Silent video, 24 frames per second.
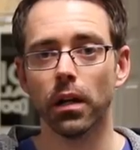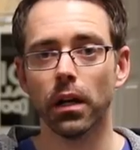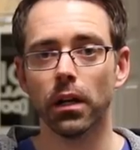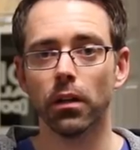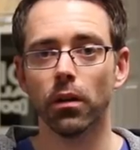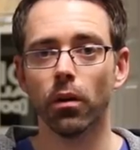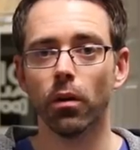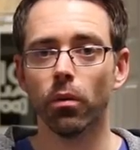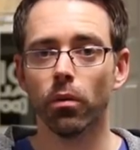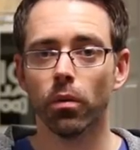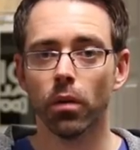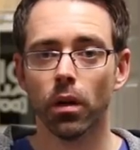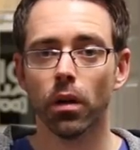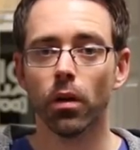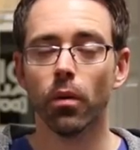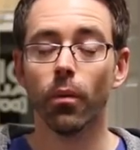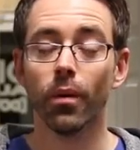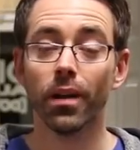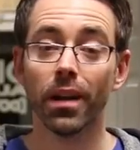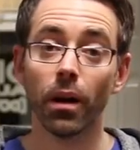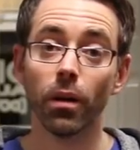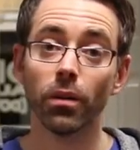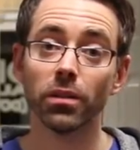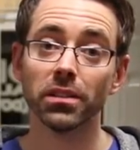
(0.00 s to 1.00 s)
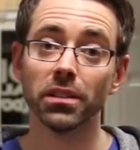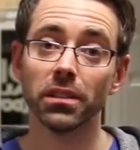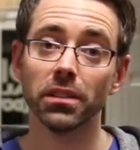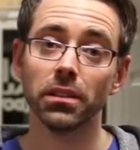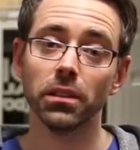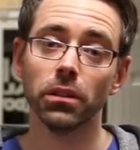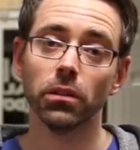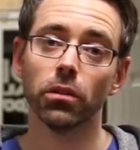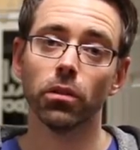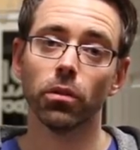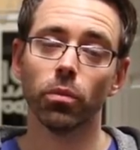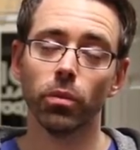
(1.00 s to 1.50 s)
I know when I was at a
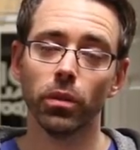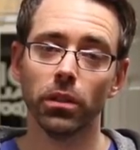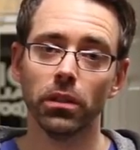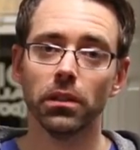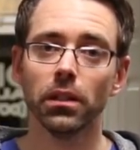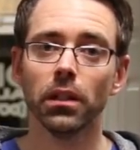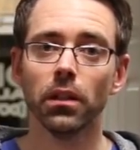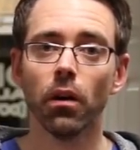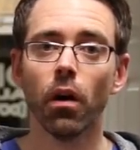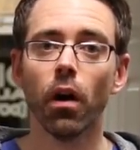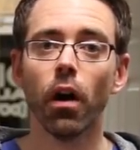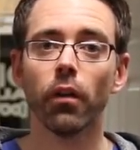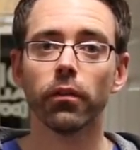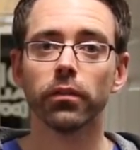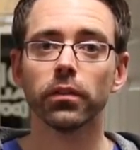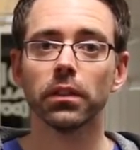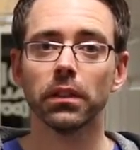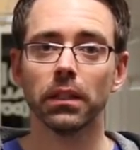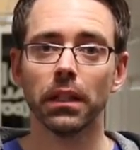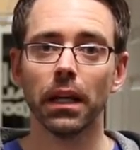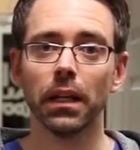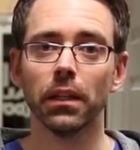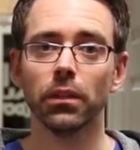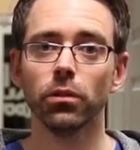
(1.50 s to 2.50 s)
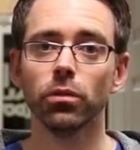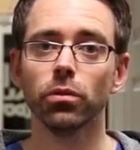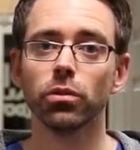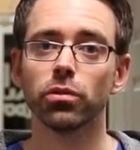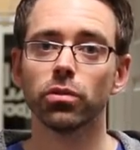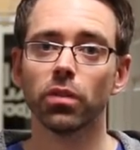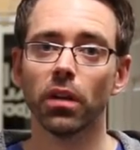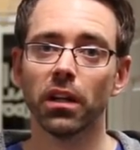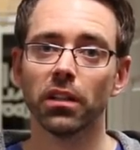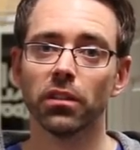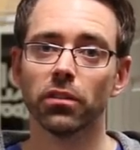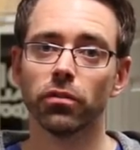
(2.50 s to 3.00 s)
dealer, we did often get used
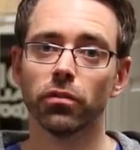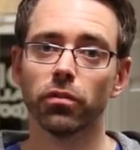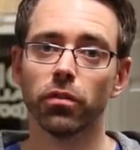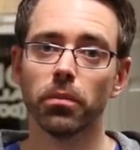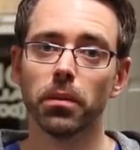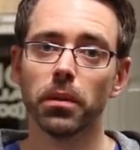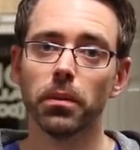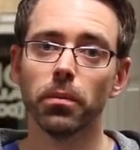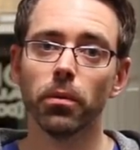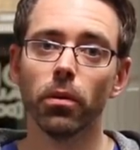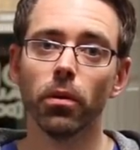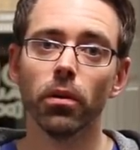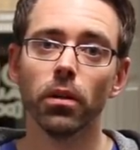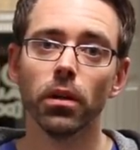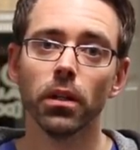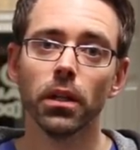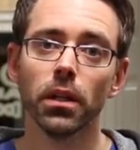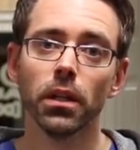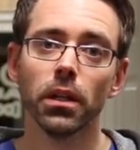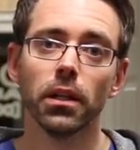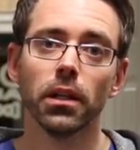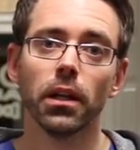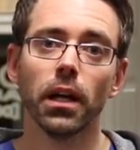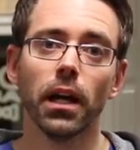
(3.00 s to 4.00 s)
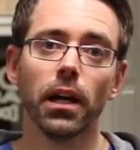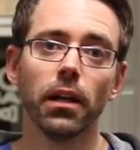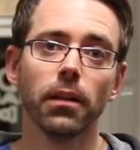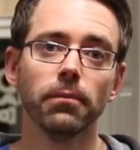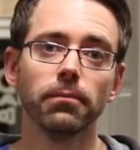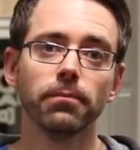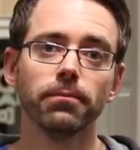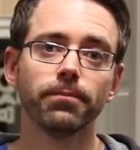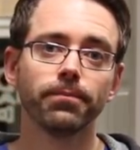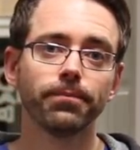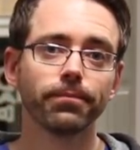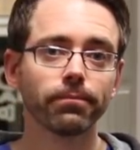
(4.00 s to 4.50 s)
transits for people,
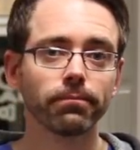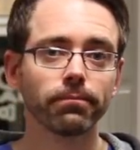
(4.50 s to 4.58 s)
and